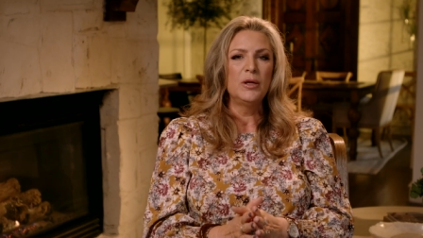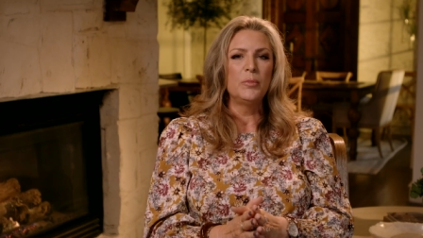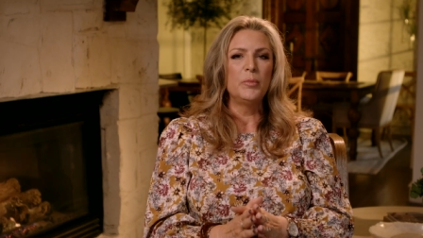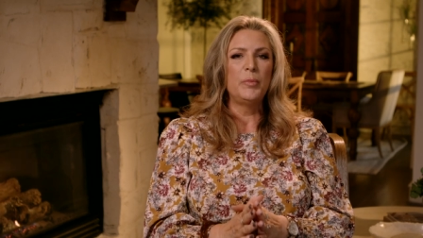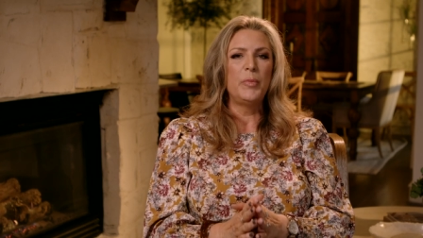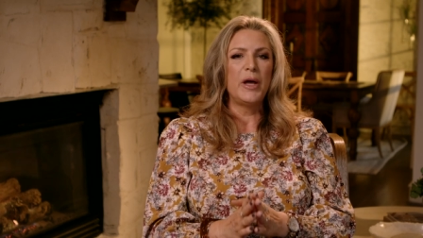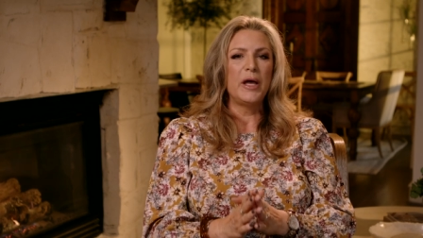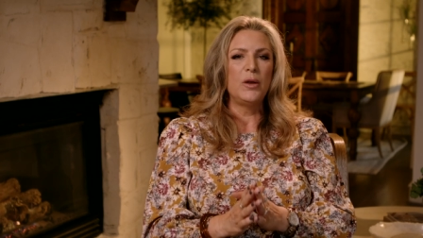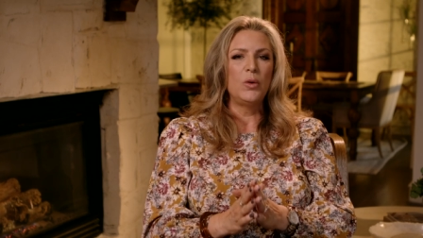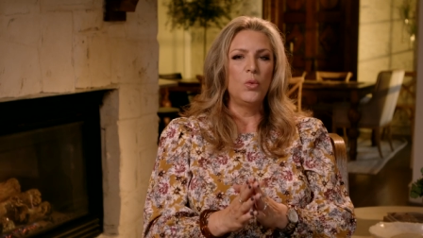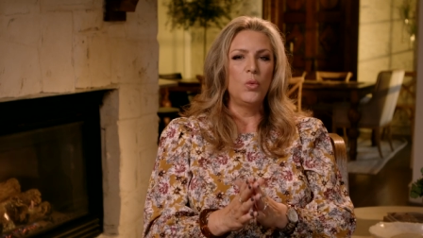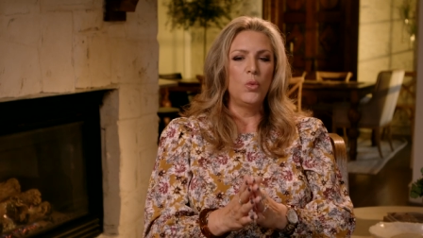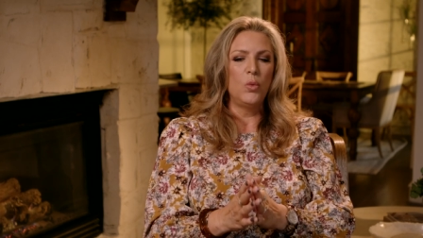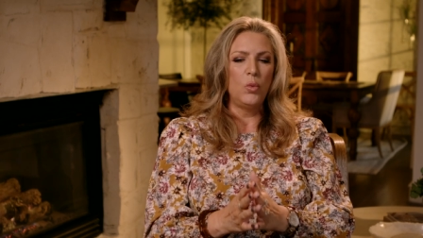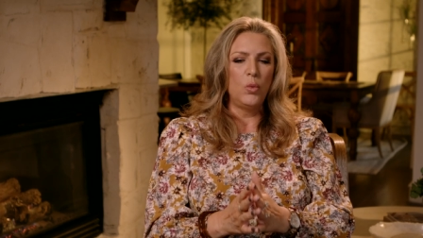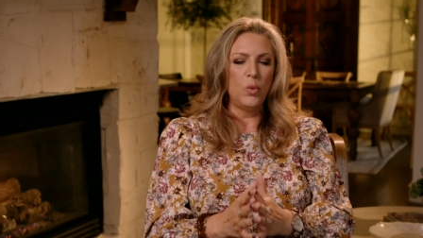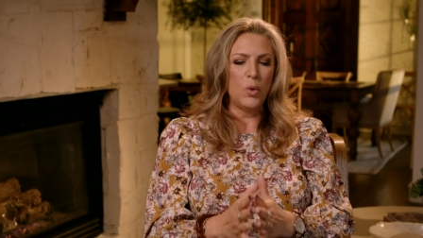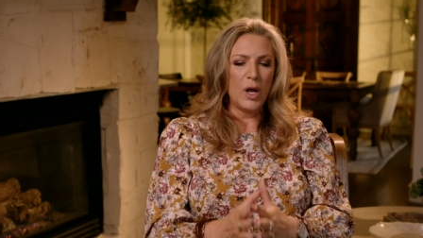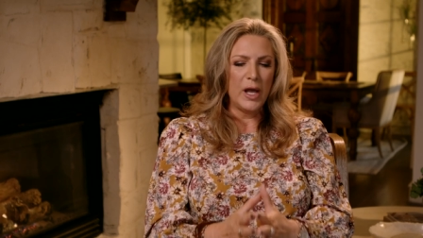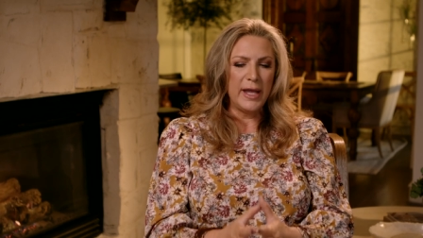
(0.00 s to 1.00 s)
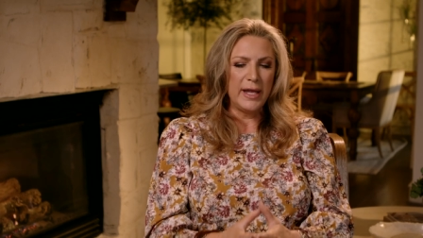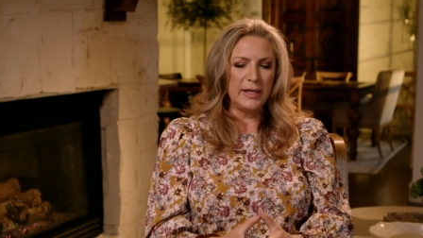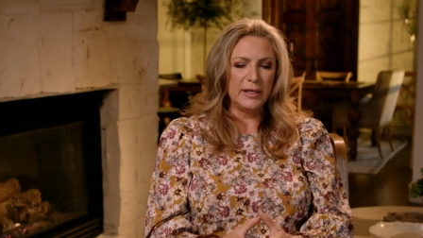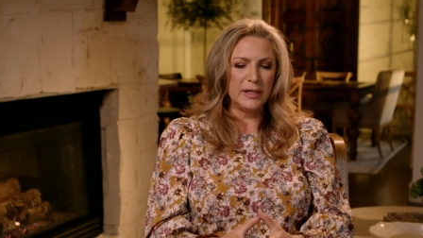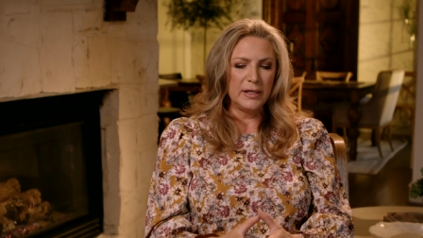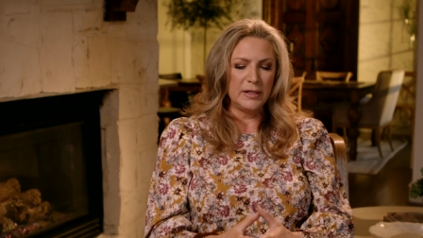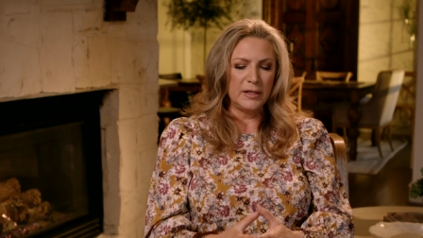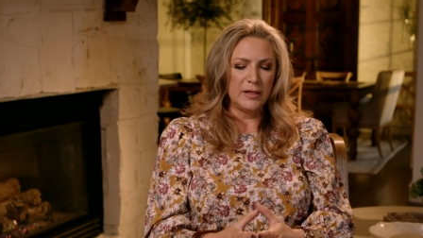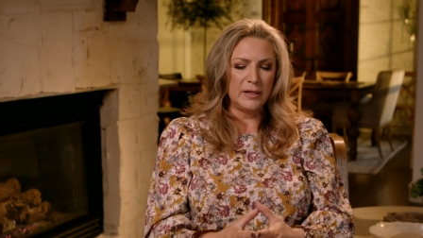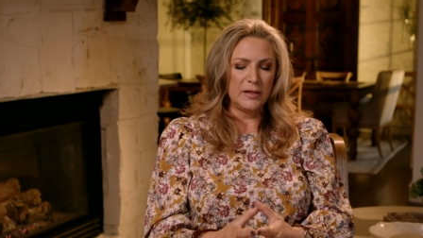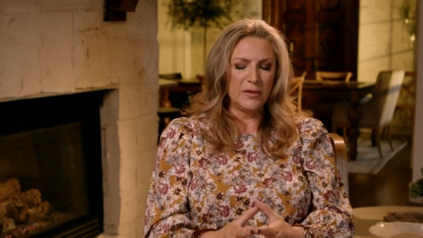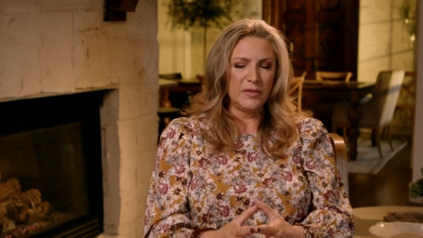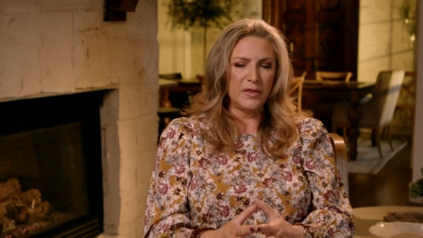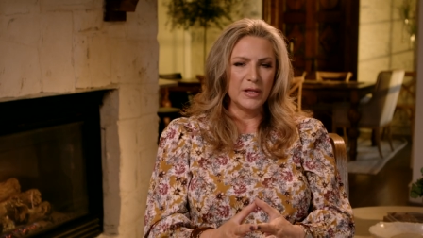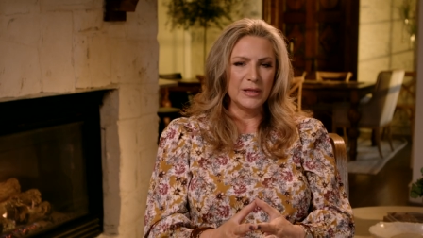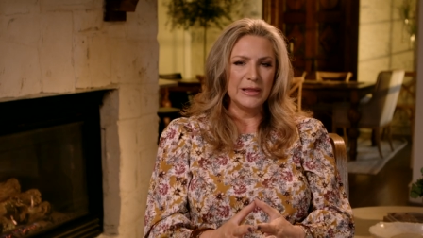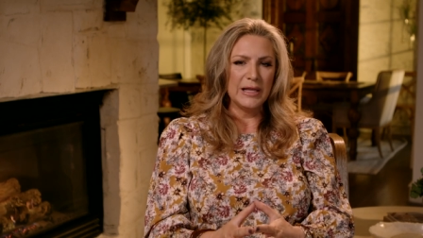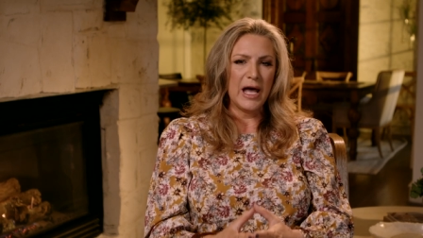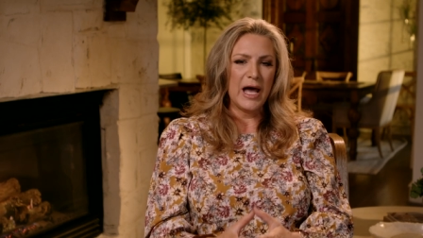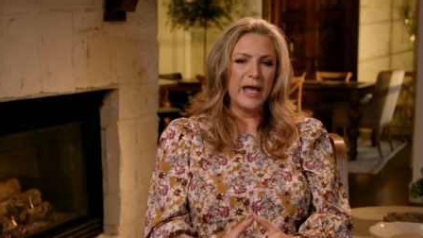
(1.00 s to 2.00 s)
But what
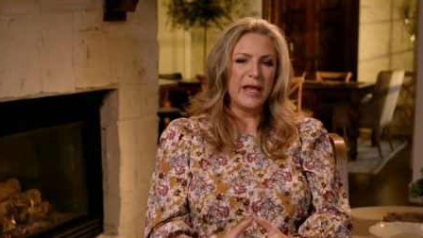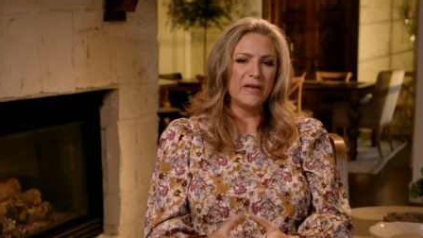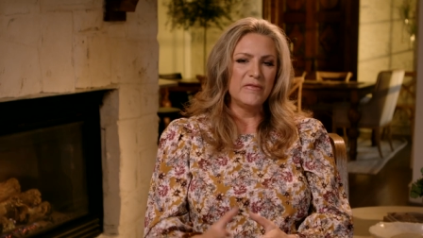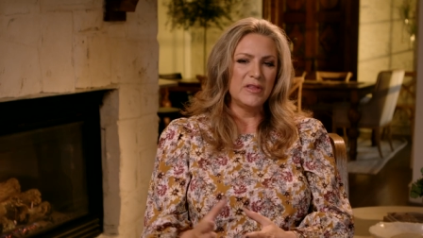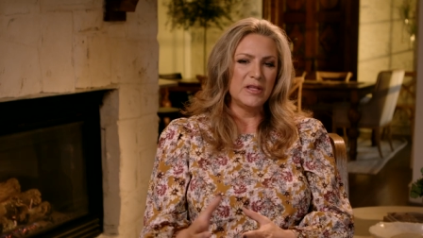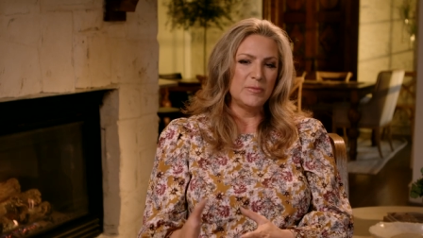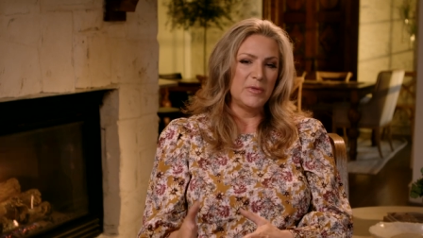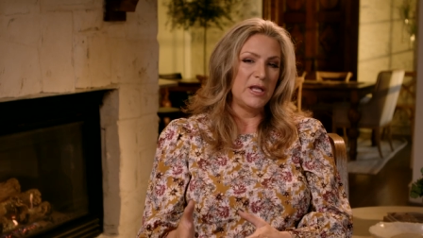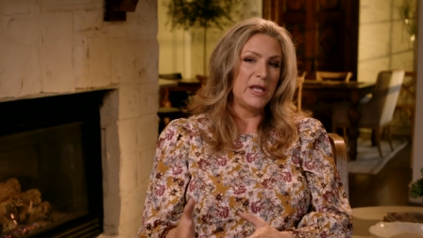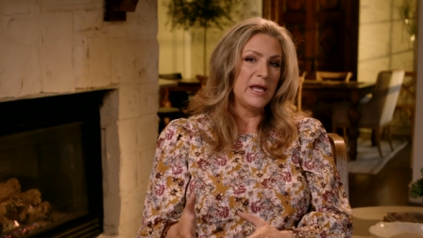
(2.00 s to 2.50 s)
the lie of the